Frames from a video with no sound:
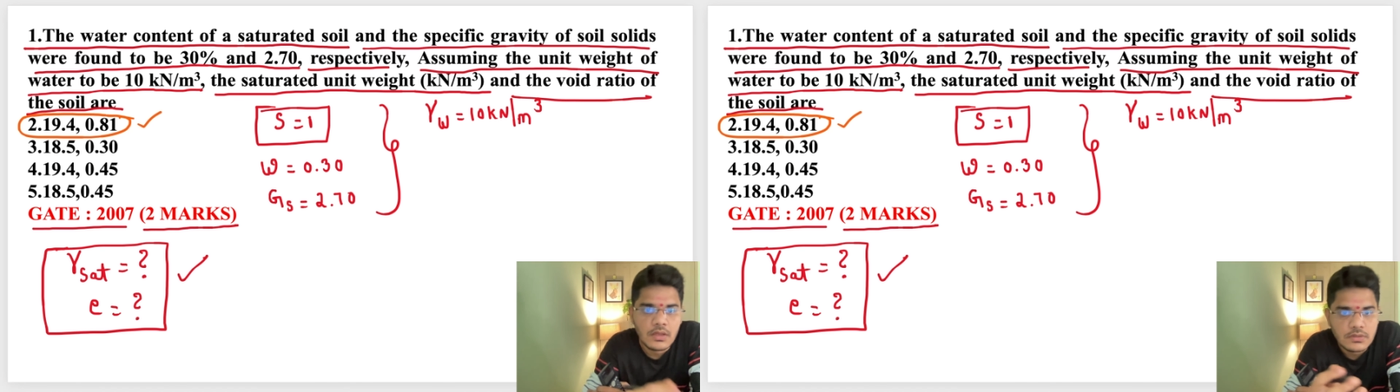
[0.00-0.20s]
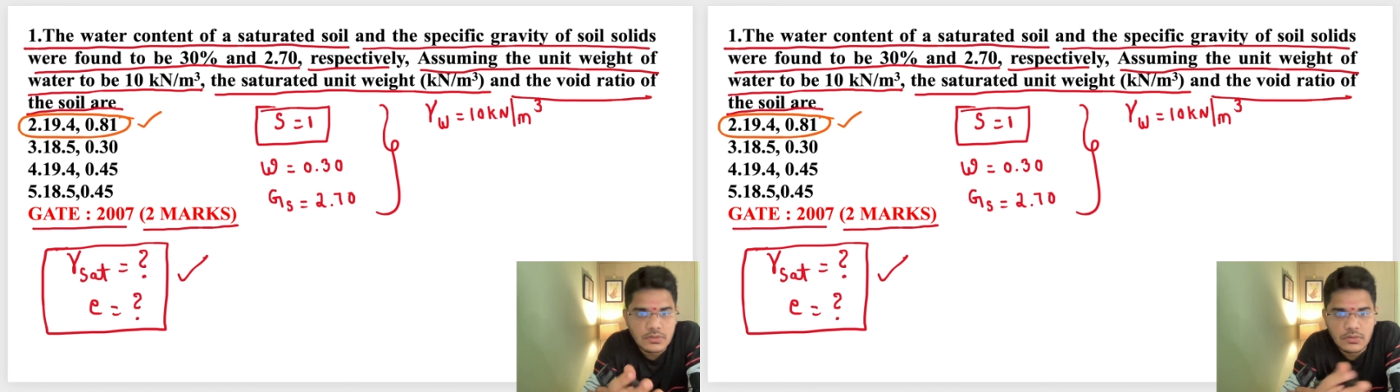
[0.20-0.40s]

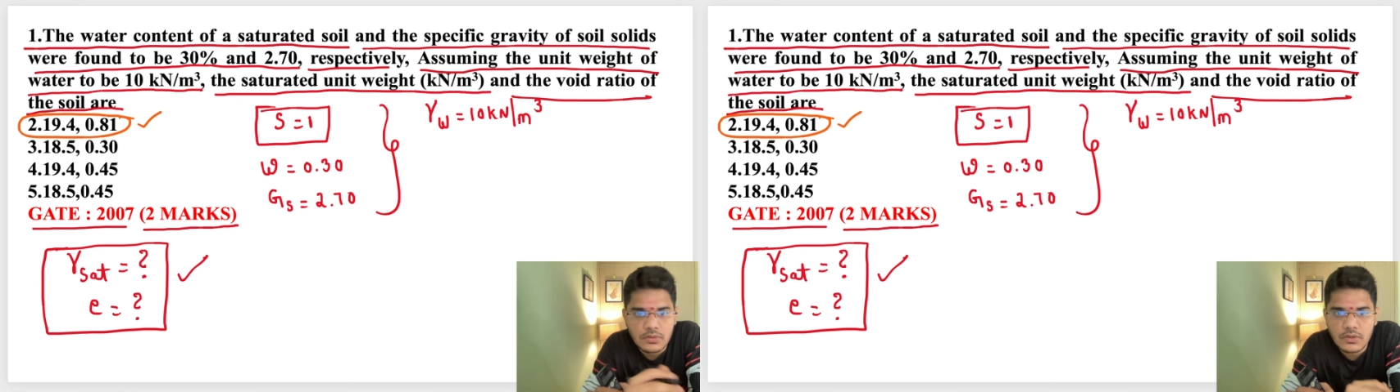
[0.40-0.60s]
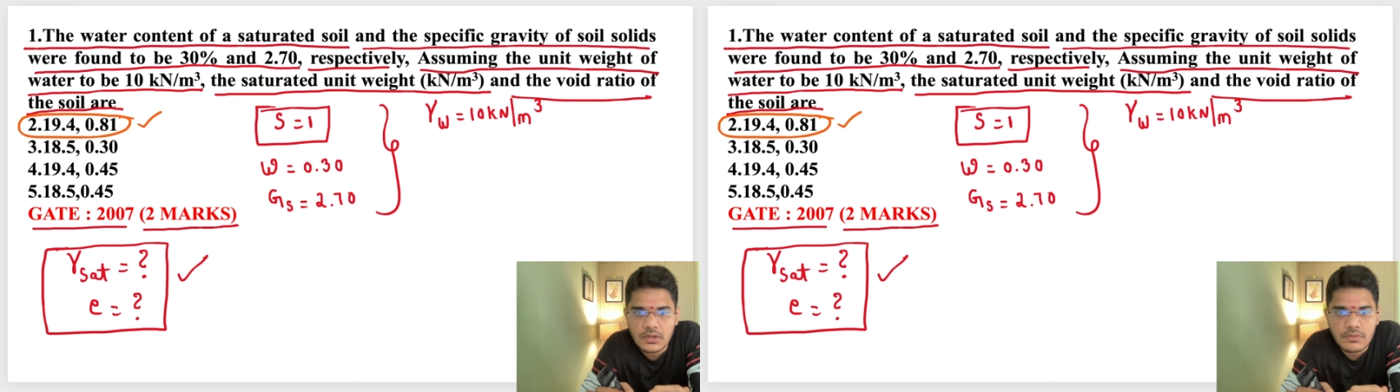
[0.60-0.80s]

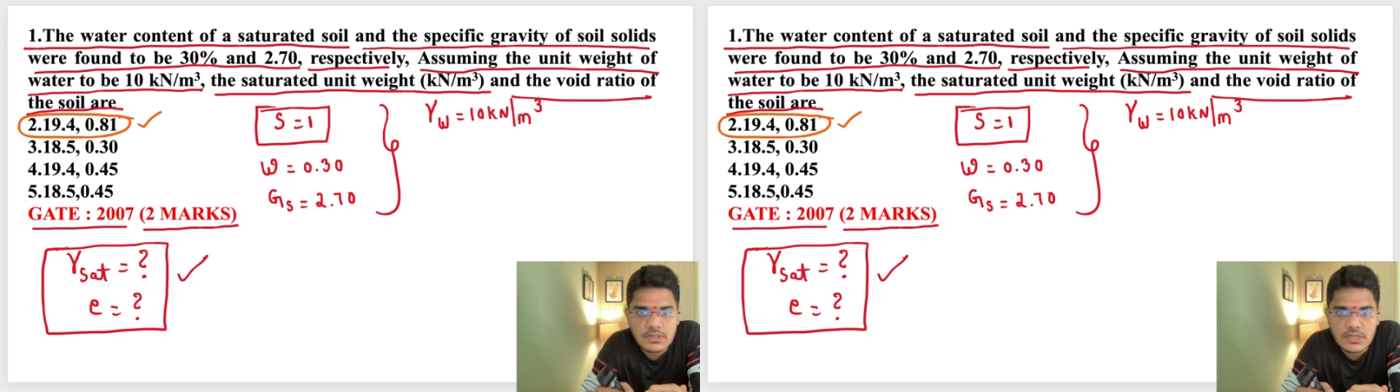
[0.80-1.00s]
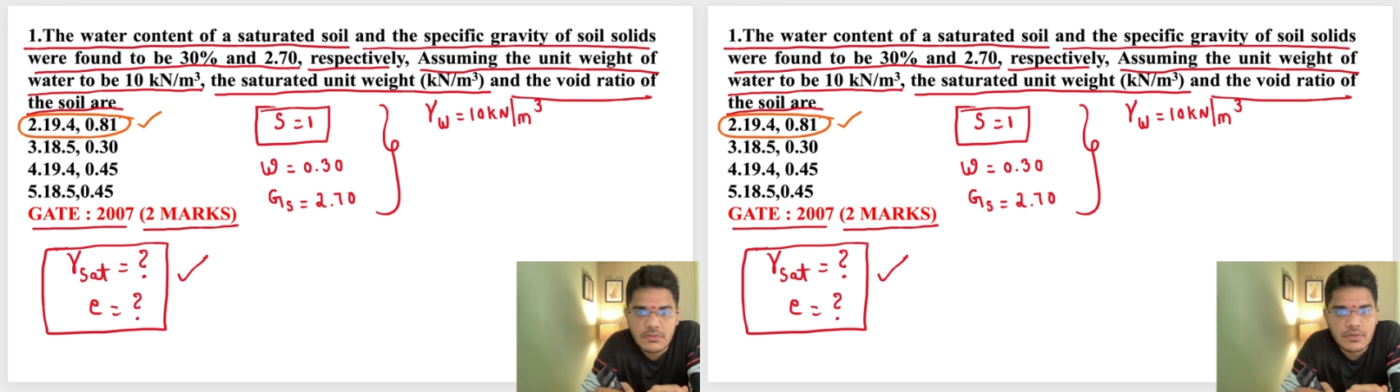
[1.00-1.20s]
So it
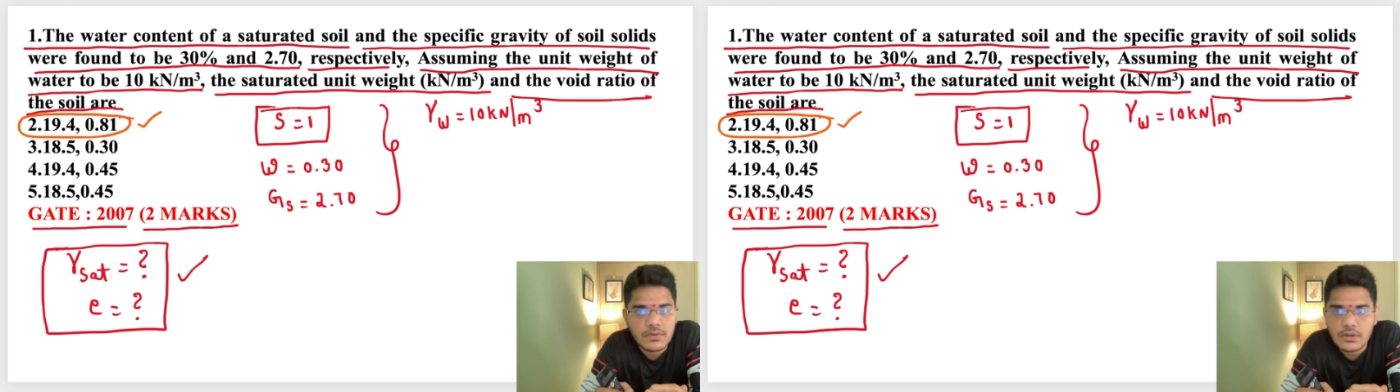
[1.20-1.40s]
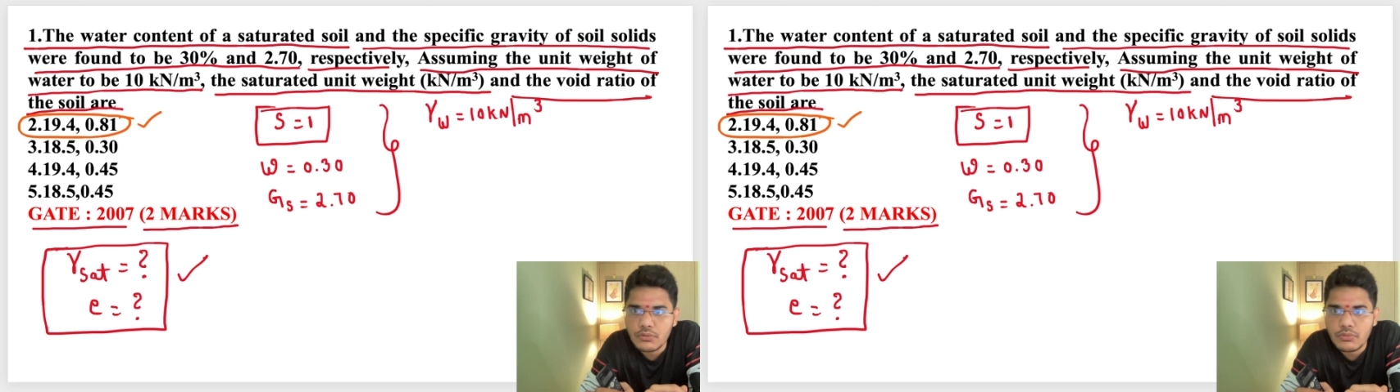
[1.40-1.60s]
was given
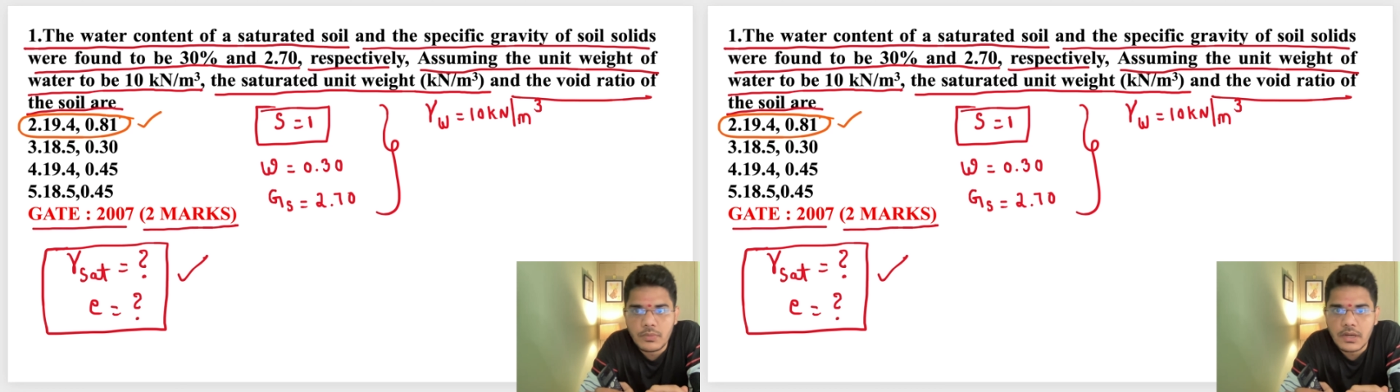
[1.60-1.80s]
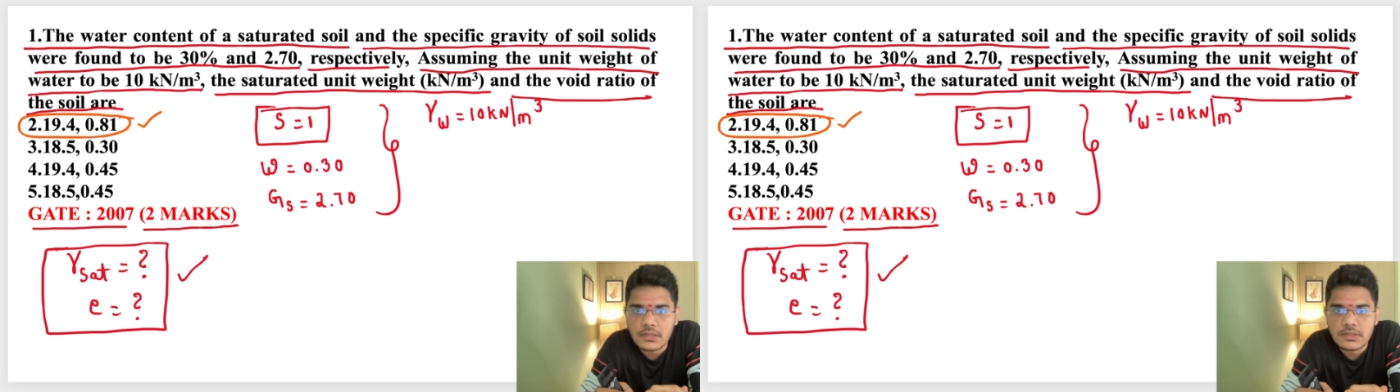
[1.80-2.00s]
for 2
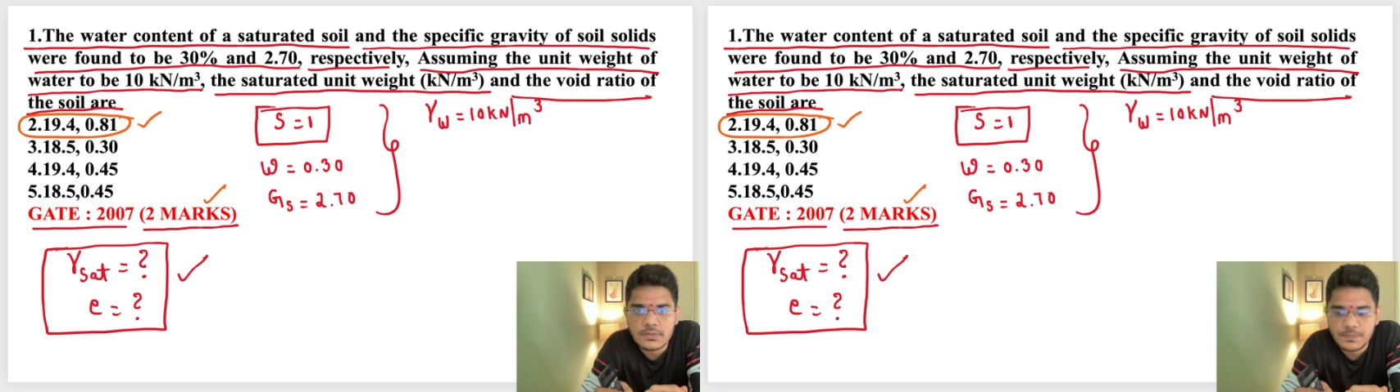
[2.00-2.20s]
marks.